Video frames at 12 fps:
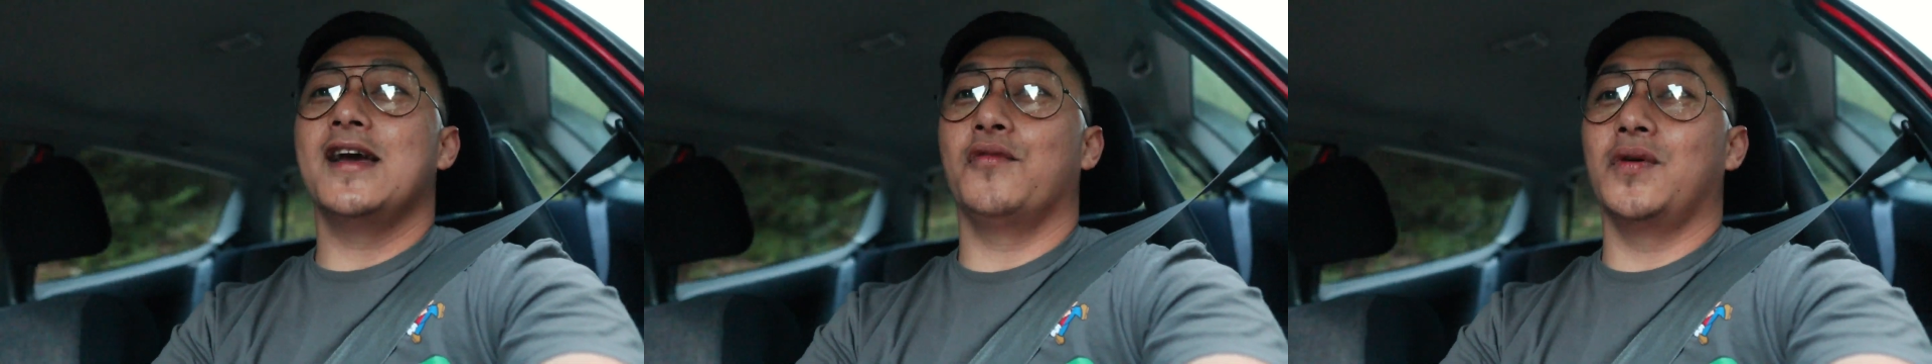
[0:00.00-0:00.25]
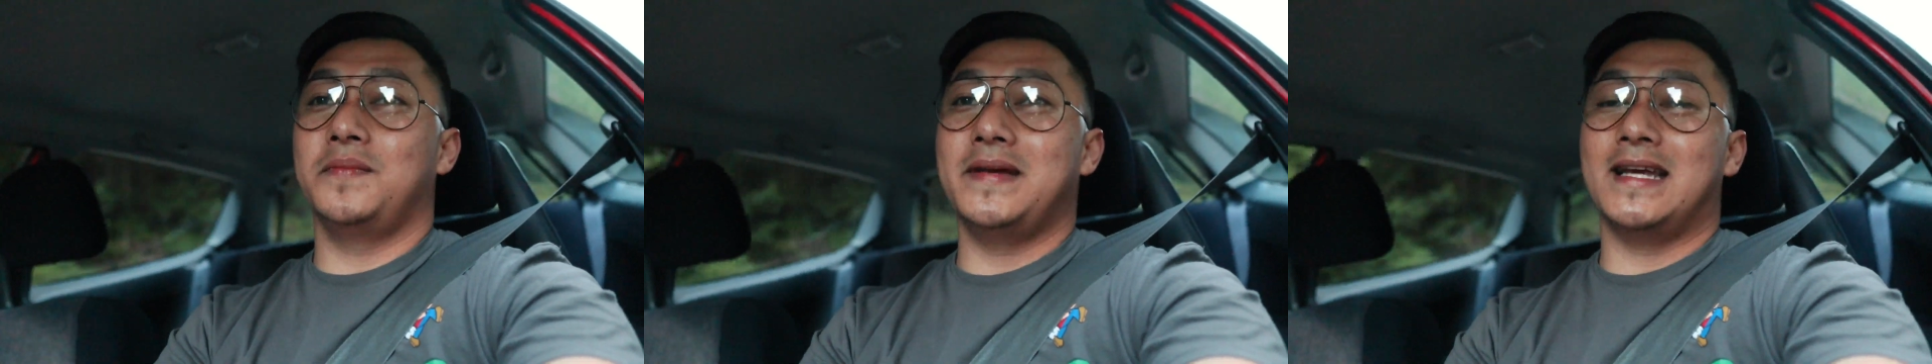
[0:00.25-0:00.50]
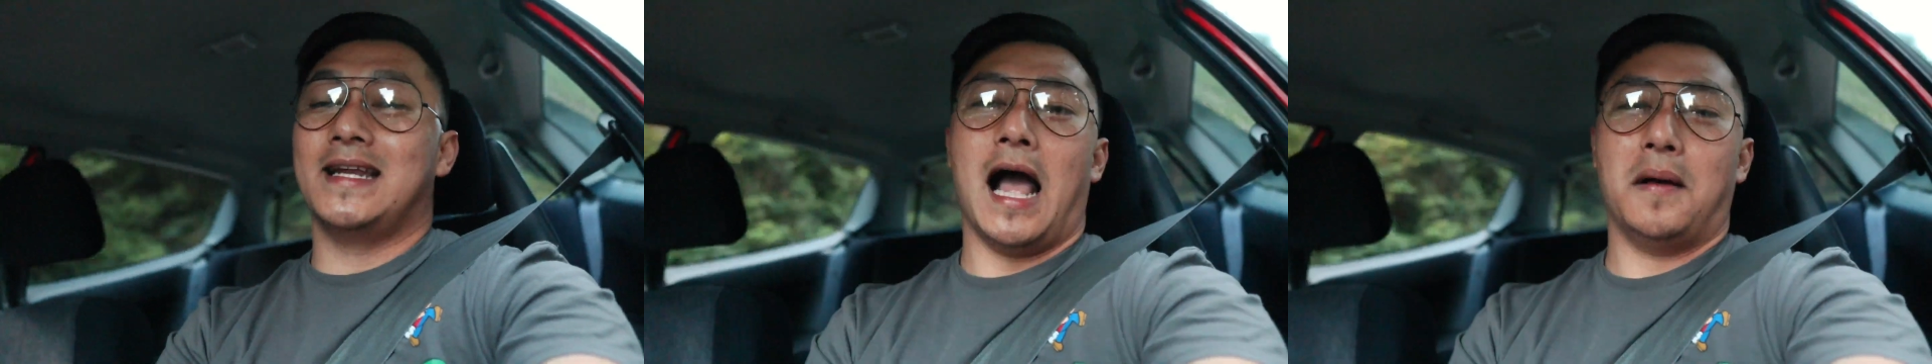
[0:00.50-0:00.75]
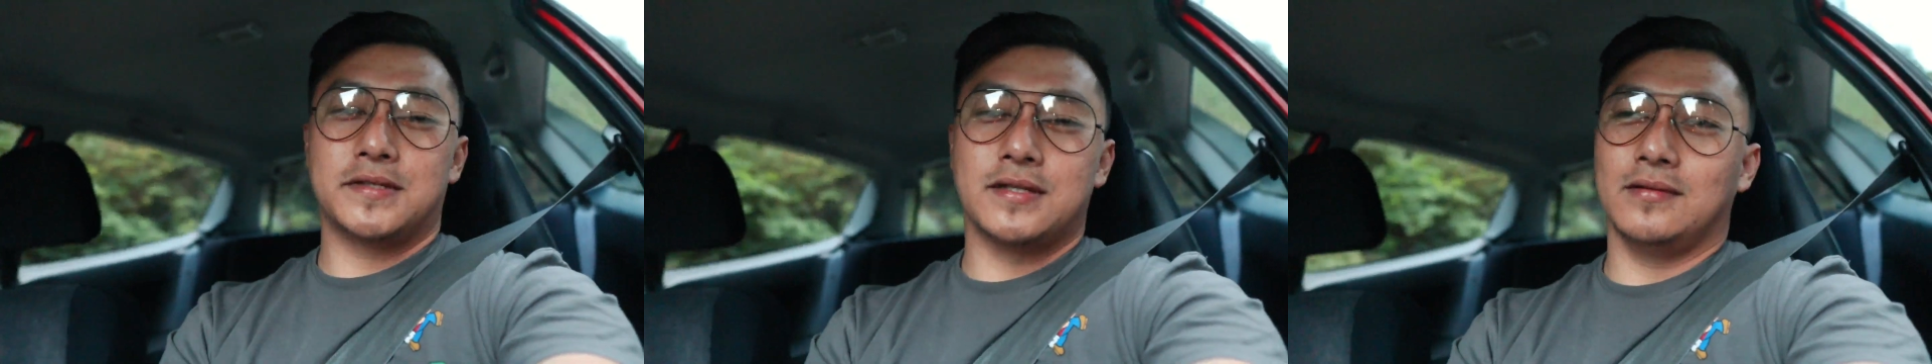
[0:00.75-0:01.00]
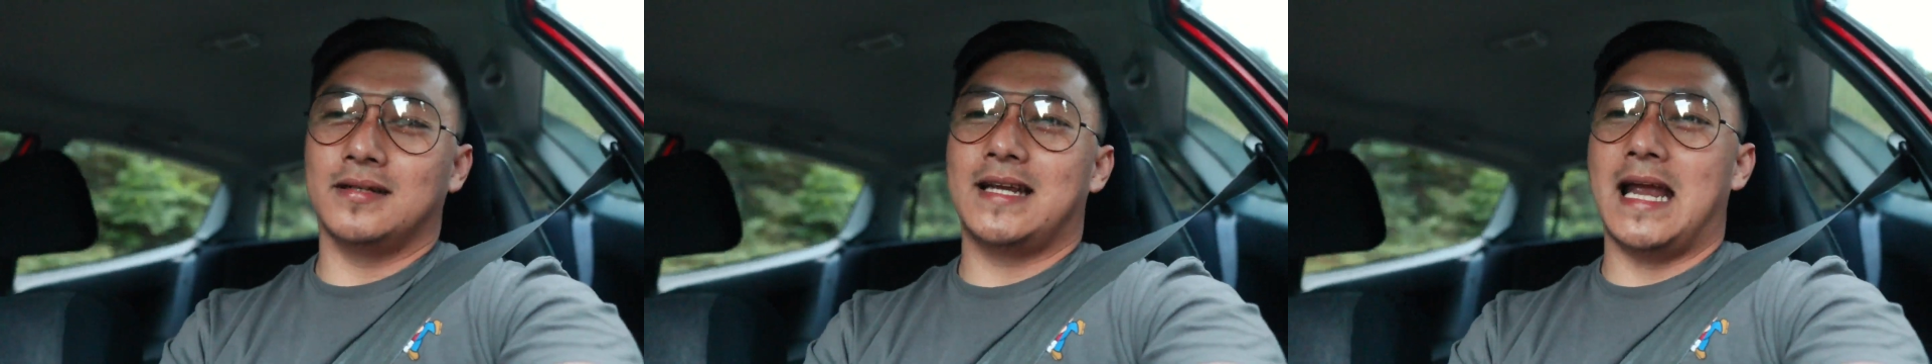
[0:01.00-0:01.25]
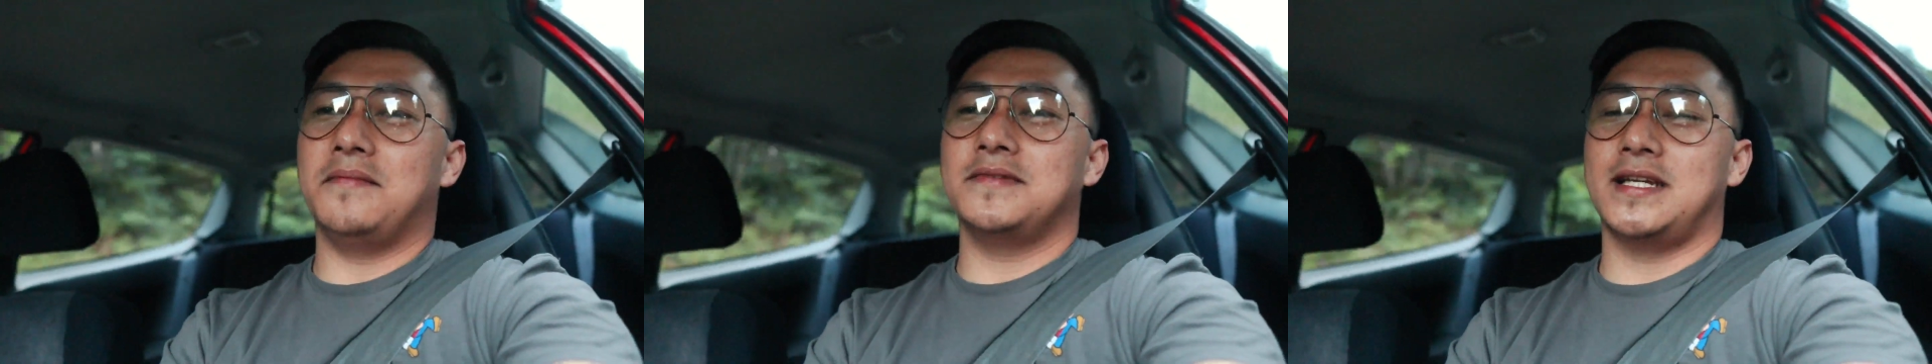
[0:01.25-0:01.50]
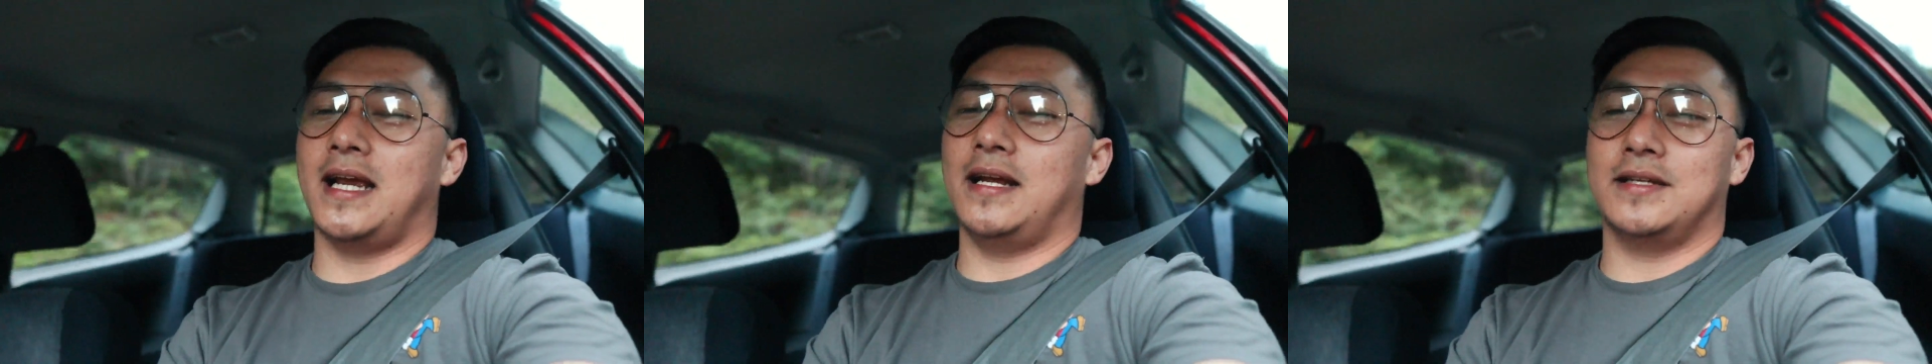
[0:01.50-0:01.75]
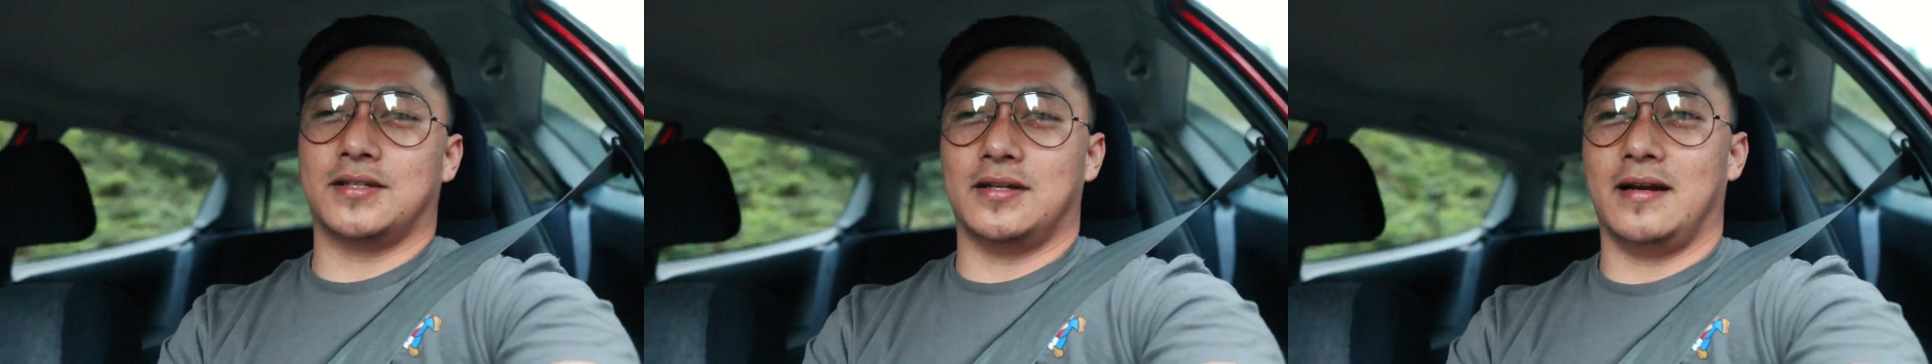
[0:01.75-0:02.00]
it would be an absolute game
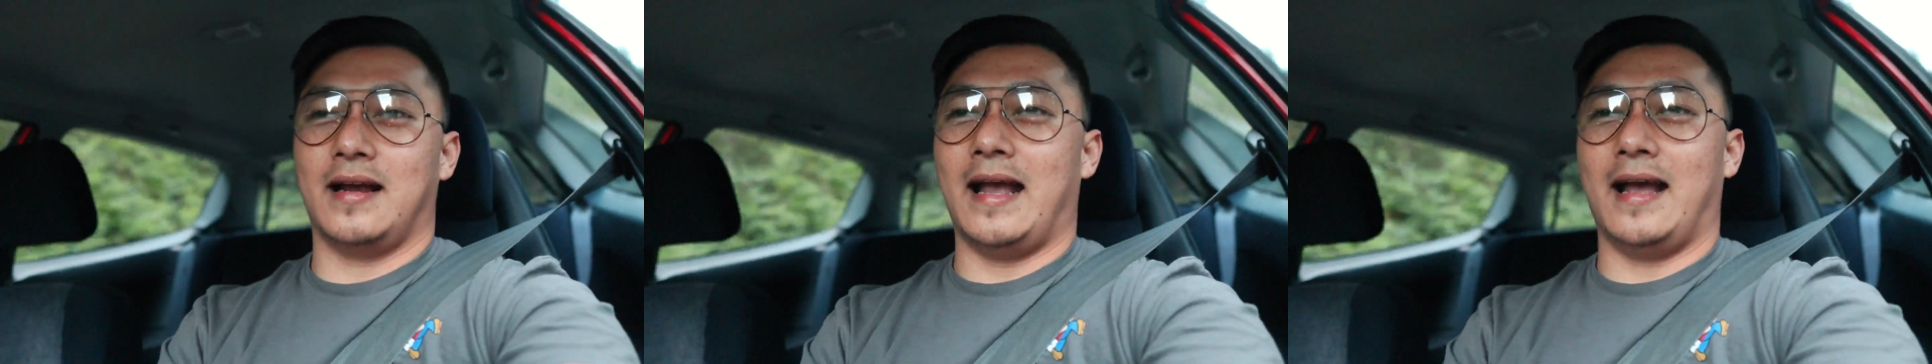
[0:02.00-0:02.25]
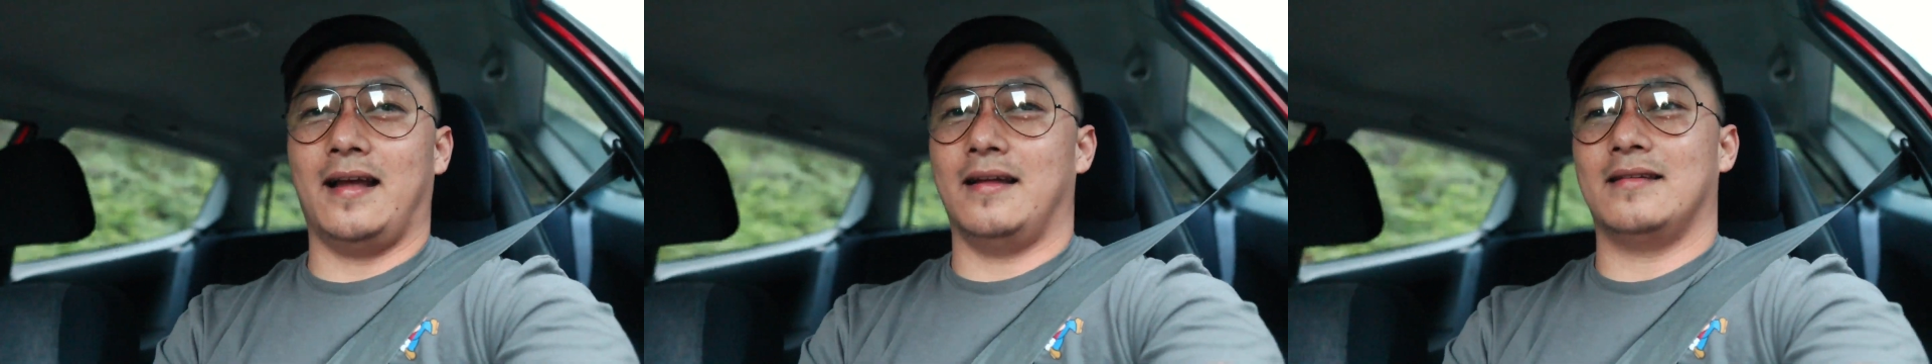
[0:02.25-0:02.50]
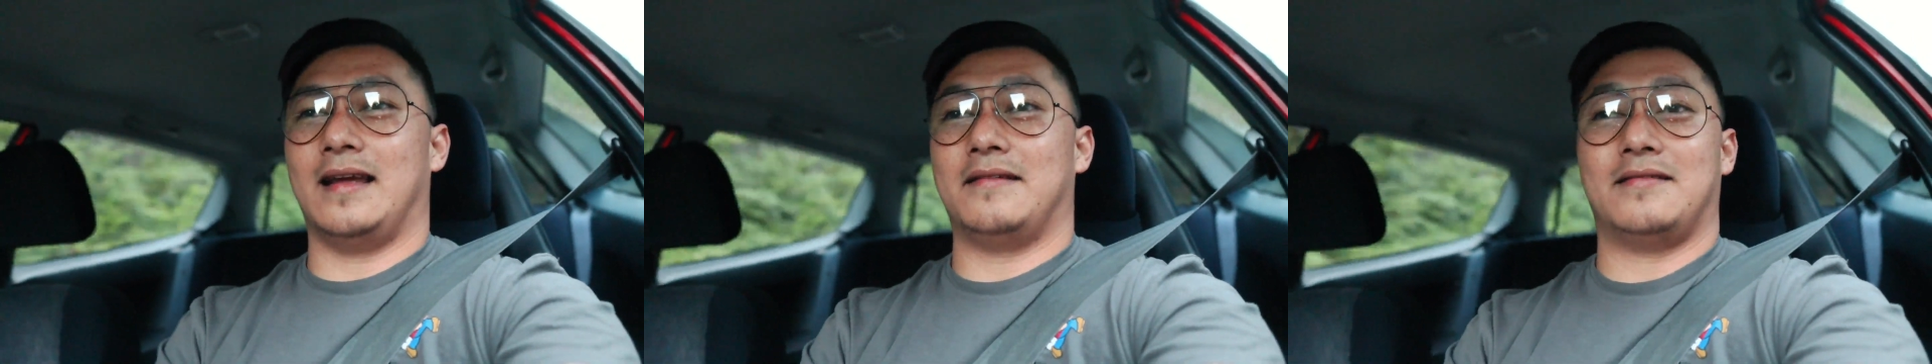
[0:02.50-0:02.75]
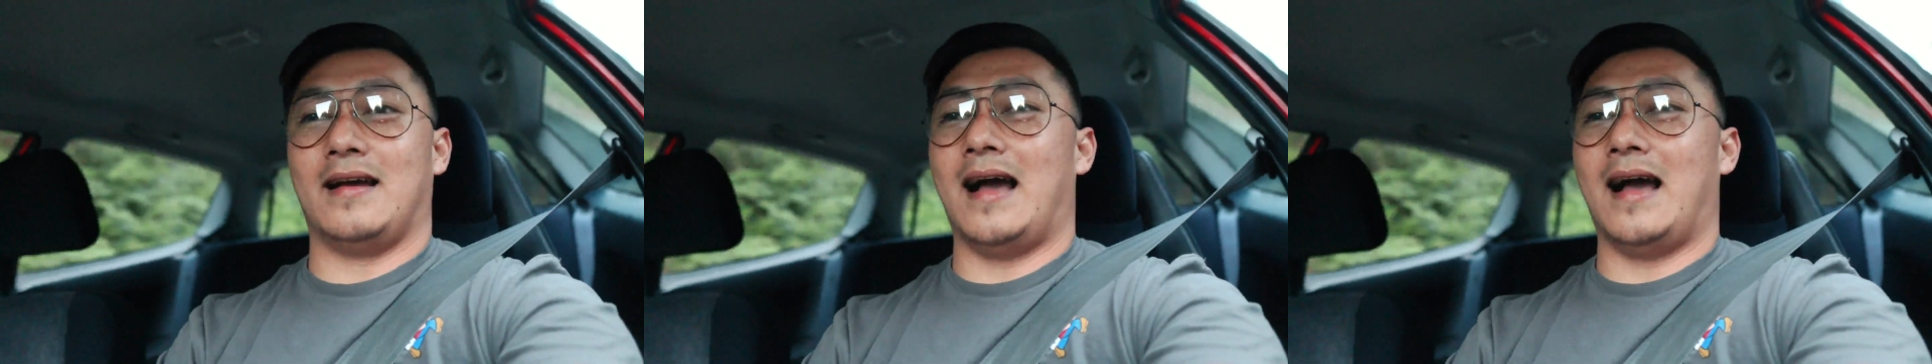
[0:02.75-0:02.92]
changer. And like,